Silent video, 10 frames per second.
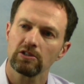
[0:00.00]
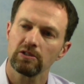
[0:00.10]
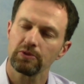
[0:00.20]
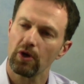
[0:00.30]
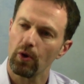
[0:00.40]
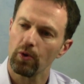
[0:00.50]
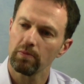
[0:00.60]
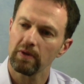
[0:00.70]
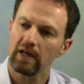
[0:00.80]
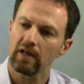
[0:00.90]
she was
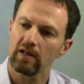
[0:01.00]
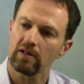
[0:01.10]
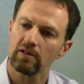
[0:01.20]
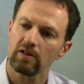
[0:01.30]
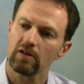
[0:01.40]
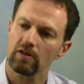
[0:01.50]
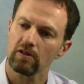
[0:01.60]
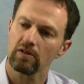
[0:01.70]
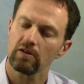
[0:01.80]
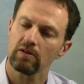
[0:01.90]
home, and
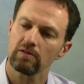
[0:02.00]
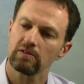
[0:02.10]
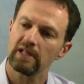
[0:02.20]
her